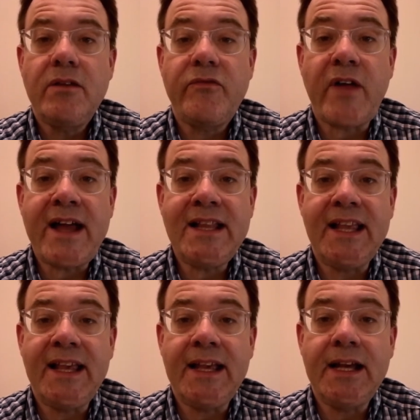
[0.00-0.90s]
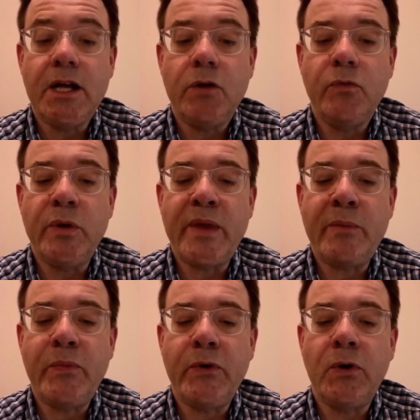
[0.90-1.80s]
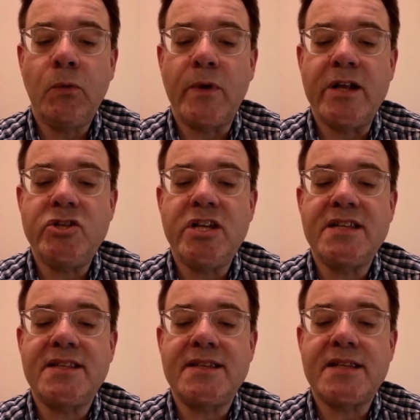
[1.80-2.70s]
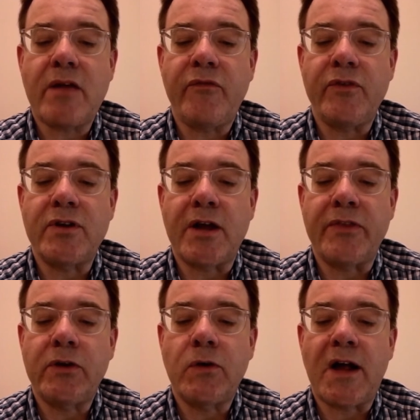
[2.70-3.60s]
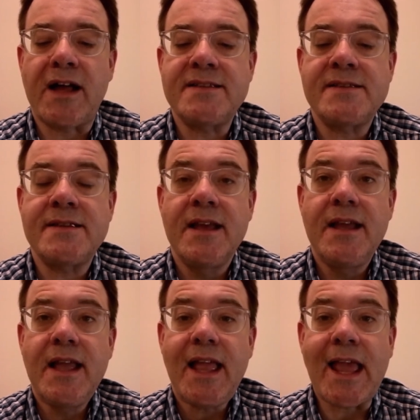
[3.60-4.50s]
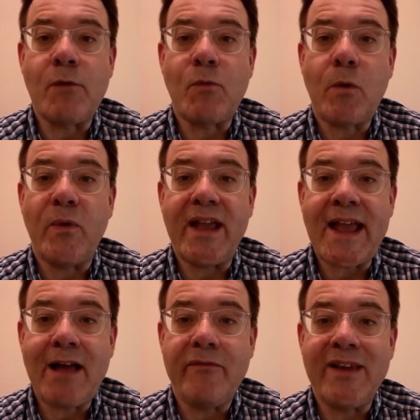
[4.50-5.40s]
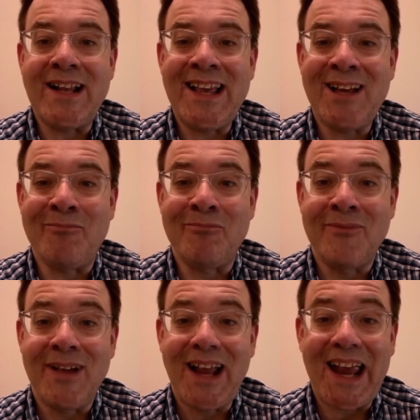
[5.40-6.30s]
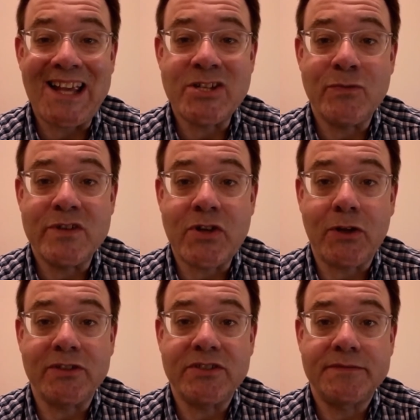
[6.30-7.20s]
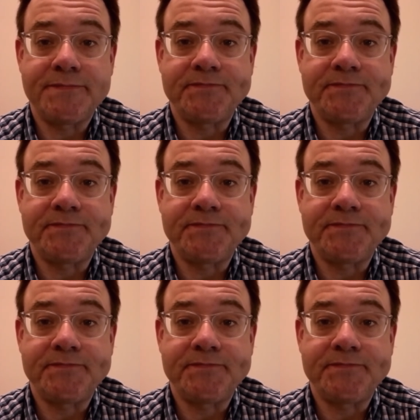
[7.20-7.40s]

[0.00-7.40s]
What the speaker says: Finally, remember what Jesus suffered on the cross and what we have in him as a result.